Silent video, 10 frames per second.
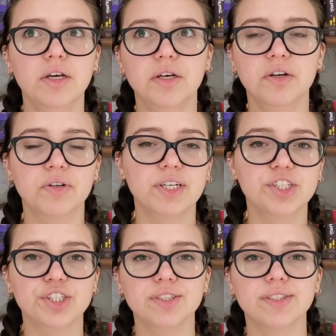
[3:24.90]

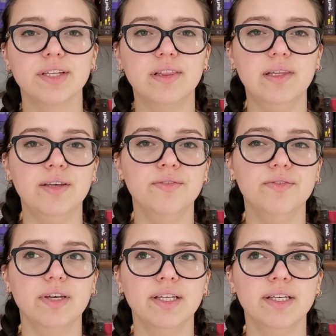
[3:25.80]
creatures that live
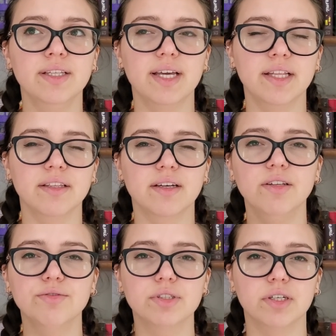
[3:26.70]
in it, and it kind
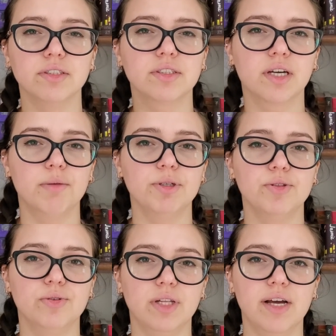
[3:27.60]
of starts coming
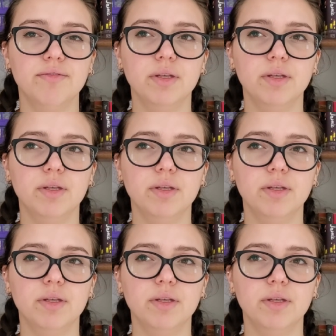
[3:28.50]
to life.